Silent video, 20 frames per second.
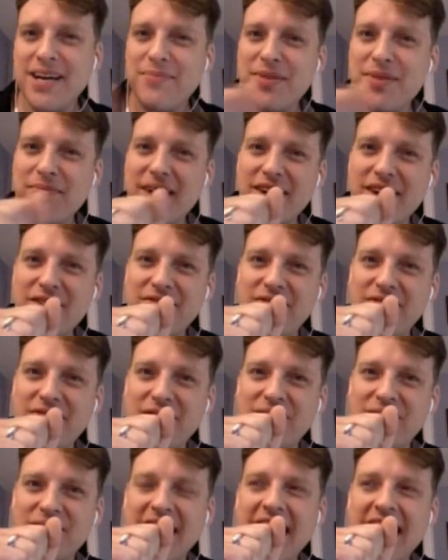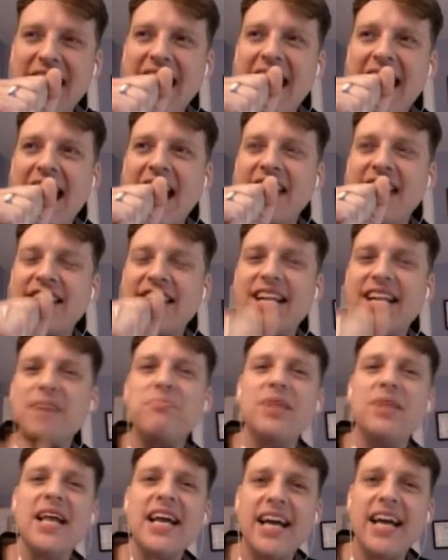up the microphone and then i
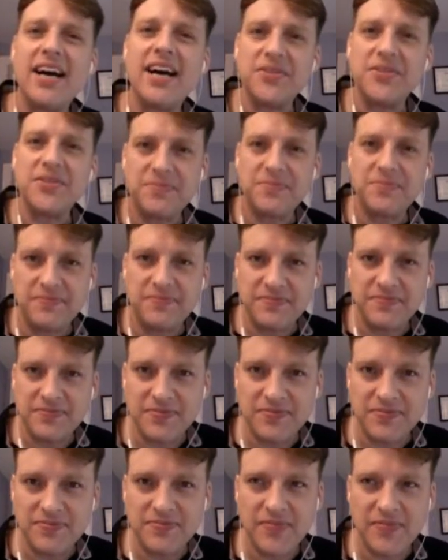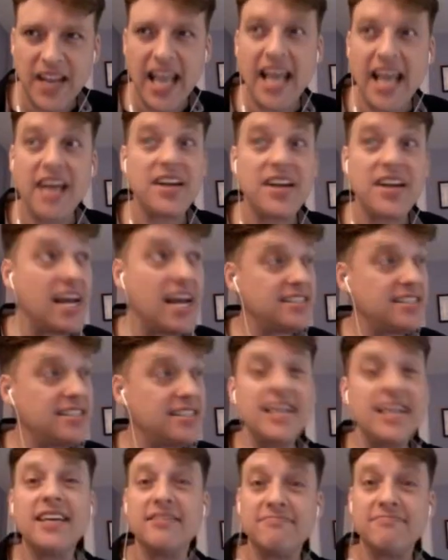blank out and i
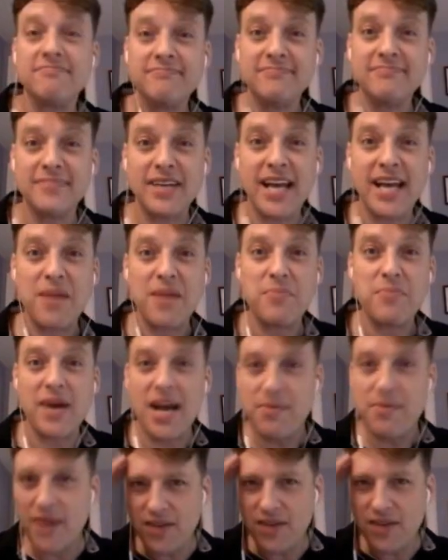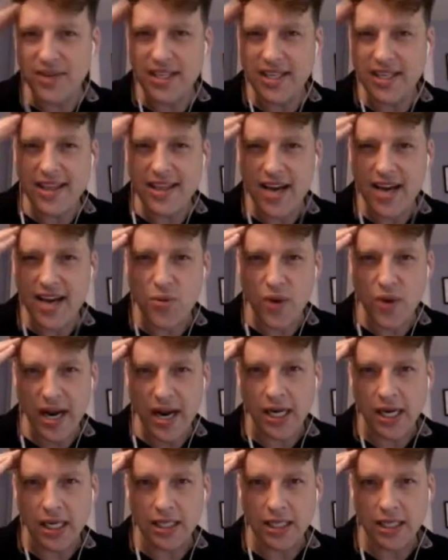sing okay but i'm not really that
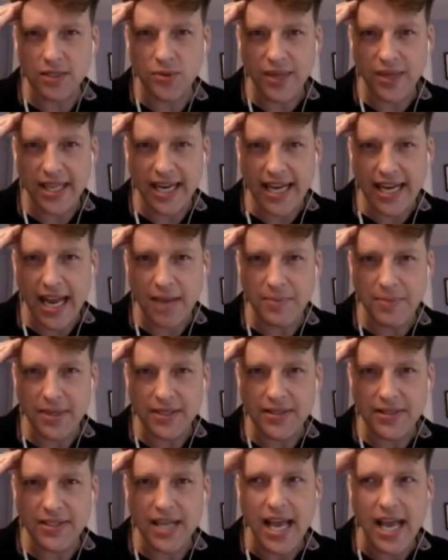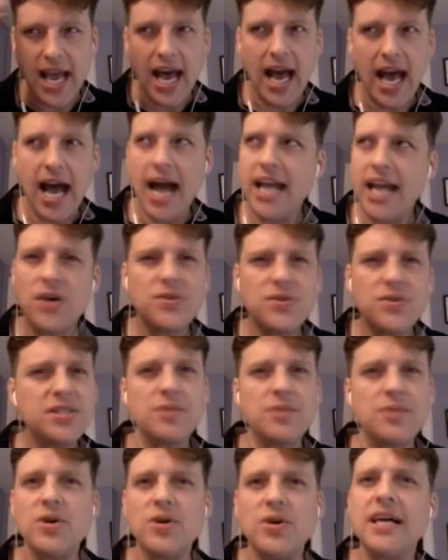aware when that happens i go
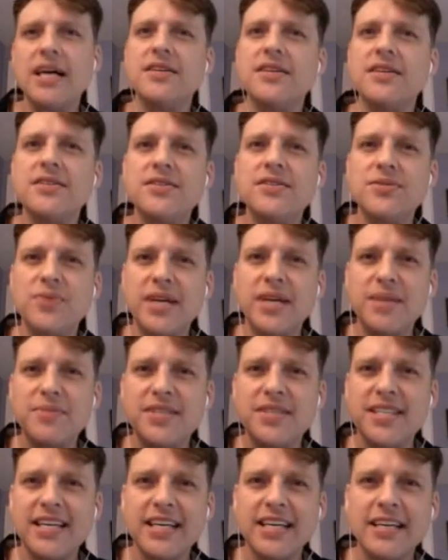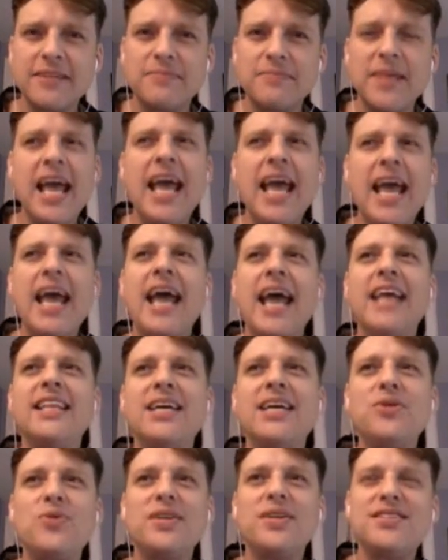somewhere else when i'm singing and
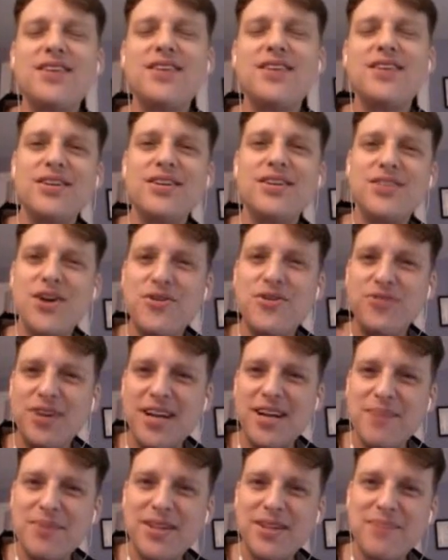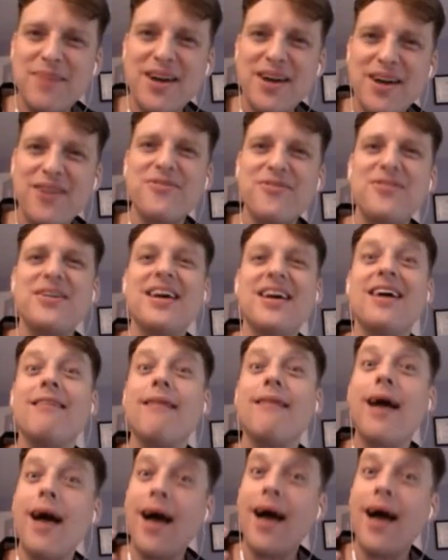then when the song is over and i put the microphone down